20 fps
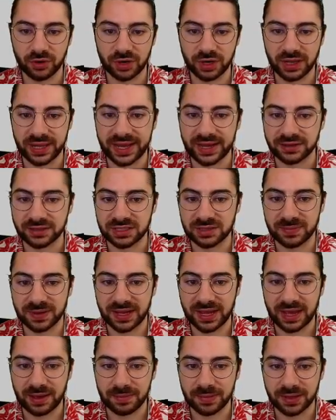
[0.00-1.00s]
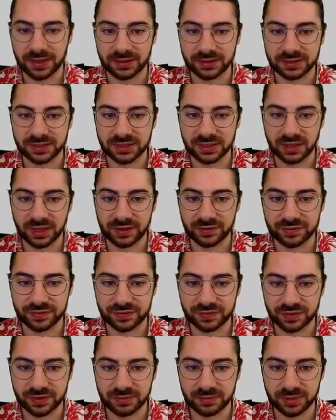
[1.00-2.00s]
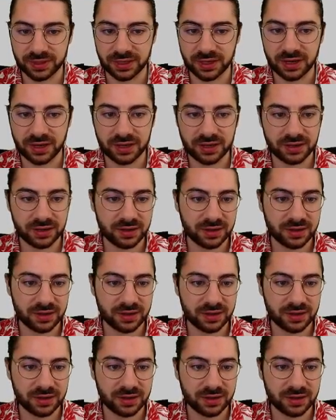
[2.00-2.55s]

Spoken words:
allowed to be happy until I've completed it.